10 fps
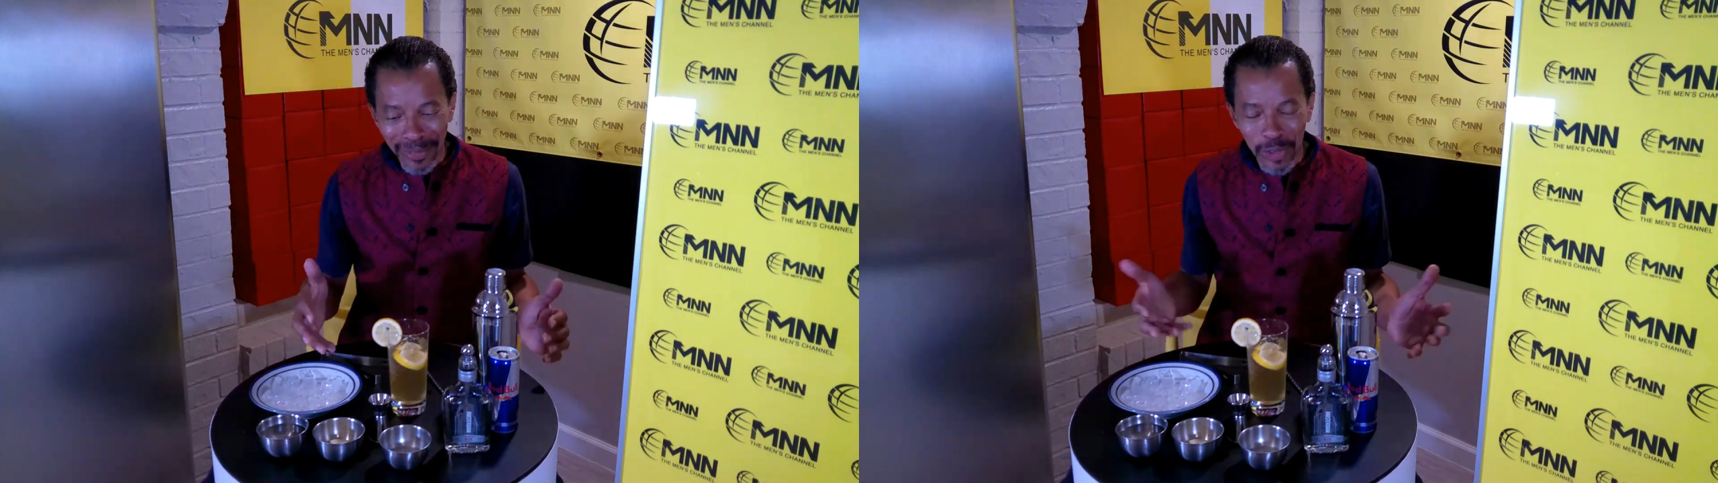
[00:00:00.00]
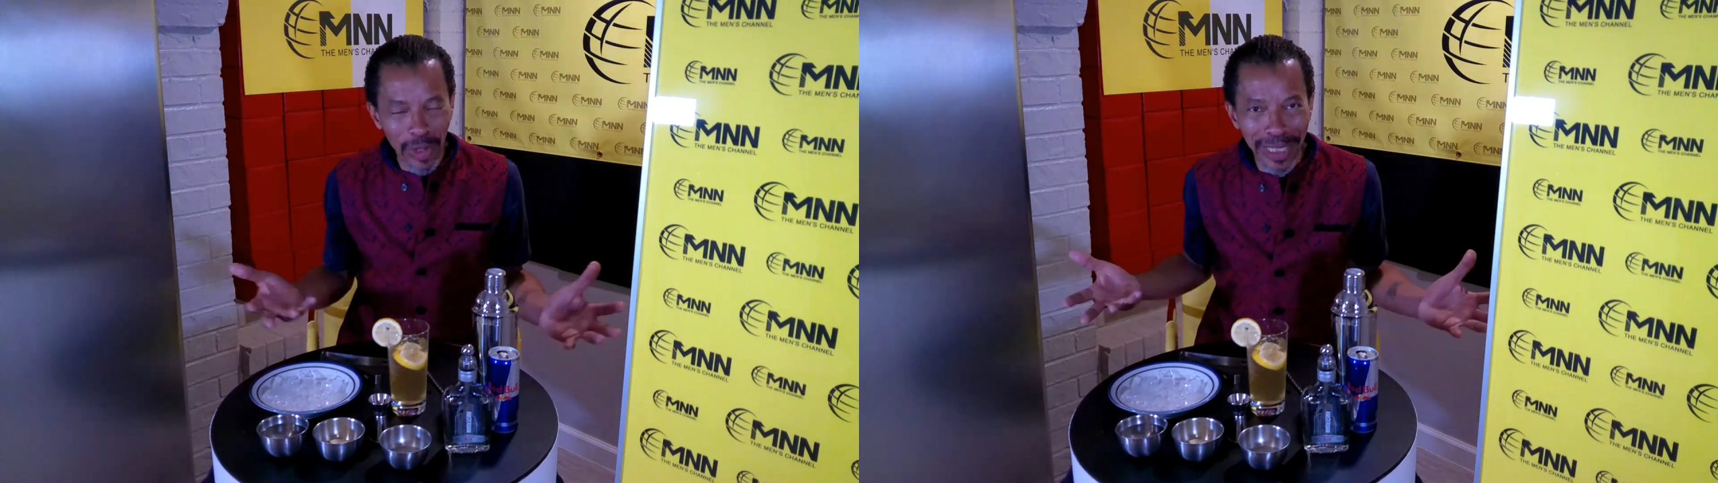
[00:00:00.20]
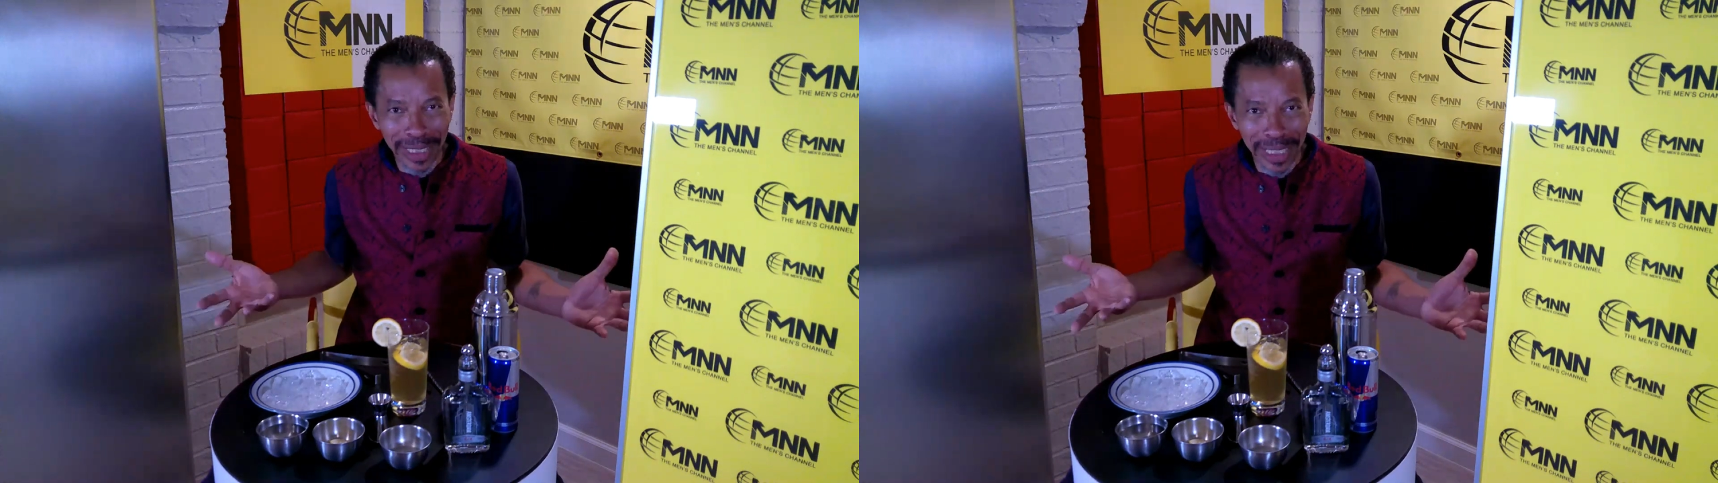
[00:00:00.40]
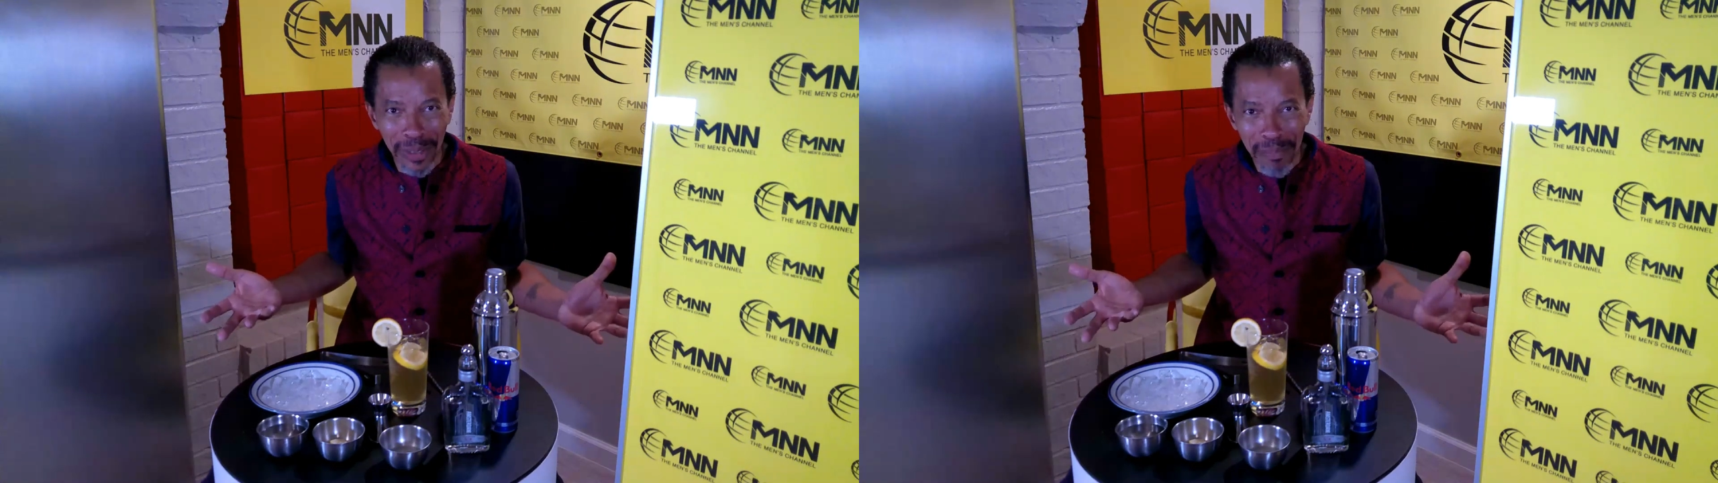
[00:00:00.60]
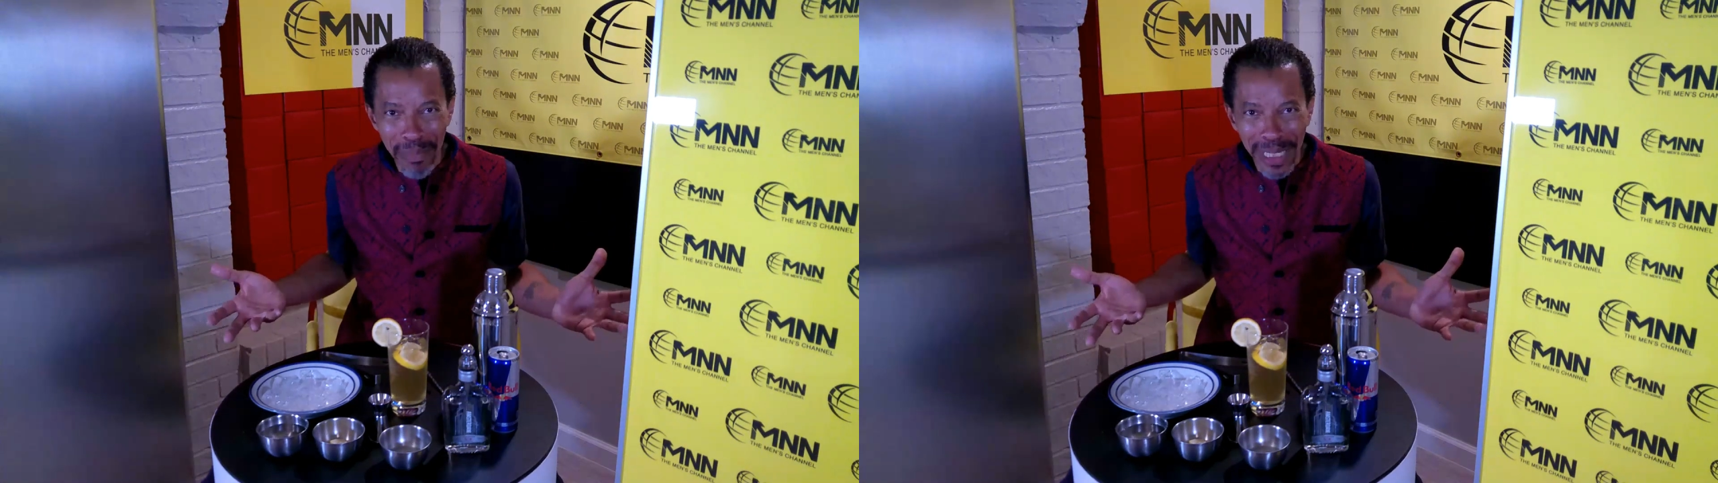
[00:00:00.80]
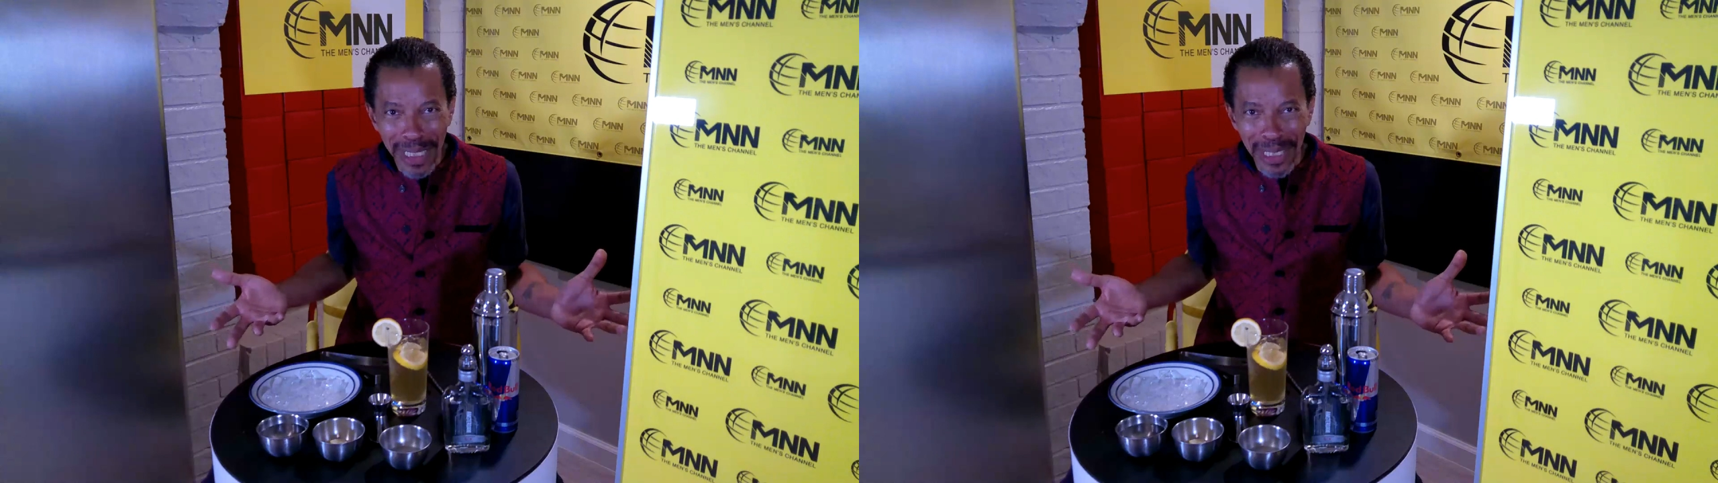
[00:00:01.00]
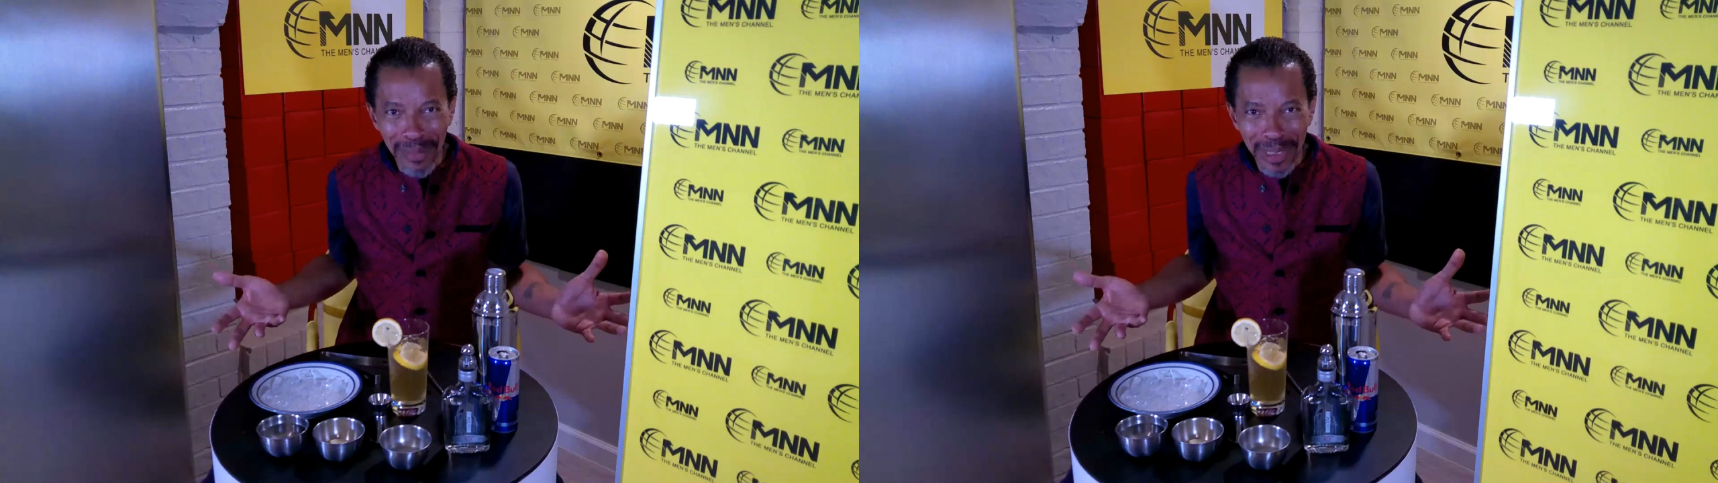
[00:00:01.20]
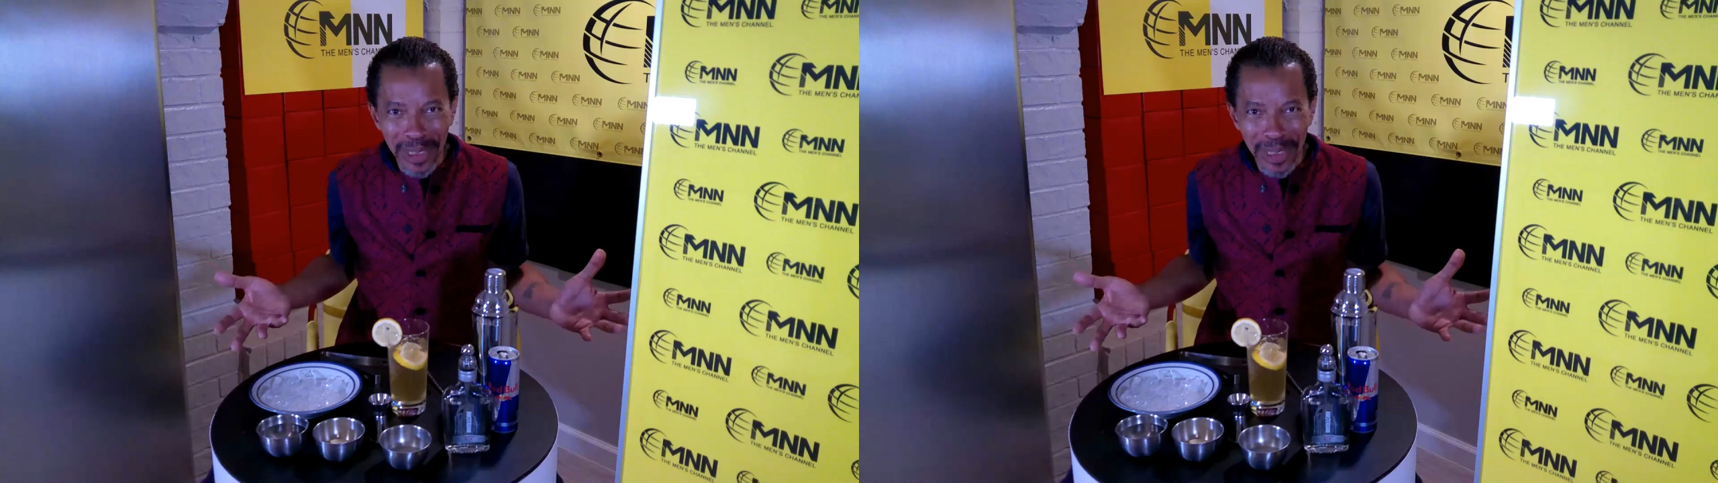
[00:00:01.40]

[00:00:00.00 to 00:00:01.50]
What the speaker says: try not to get a mealy lemon.